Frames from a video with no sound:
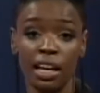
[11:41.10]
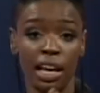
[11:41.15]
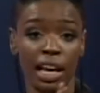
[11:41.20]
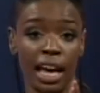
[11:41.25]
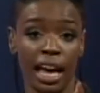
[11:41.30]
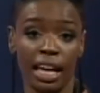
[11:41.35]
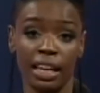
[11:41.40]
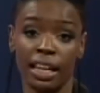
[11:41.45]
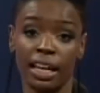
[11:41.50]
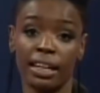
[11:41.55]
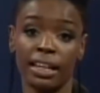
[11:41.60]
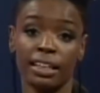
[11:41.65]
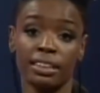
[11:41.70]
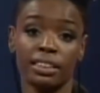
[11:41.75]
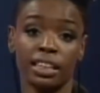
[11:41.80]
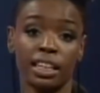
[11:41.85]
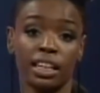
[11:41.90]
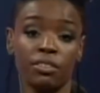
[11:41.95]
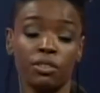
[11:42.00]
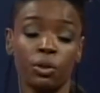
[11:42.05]
And like I
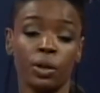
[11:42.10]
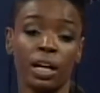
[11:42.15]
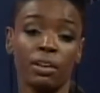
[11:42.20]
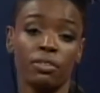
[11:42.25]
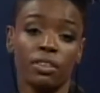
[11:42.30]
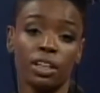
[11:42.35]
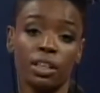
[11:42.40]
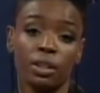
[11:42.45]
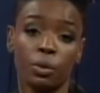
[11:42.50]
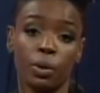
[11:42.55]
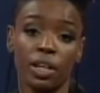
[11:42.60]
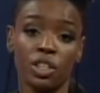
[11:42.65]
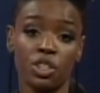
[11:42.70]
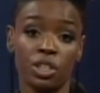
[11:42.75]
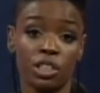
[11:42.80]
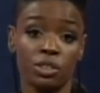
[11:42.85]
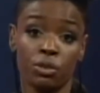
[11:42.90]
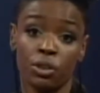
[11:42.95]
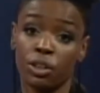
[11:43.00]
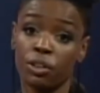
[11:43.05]
said, if you have any
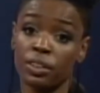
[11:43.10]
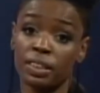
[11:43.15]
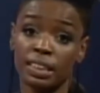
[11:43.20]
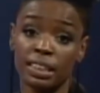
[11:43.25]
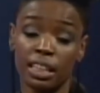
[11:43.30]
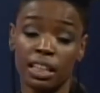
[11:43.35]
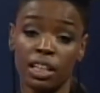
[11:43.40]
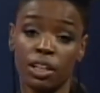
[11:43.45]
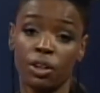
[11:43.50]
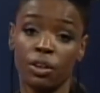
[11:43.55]
questions for Christine,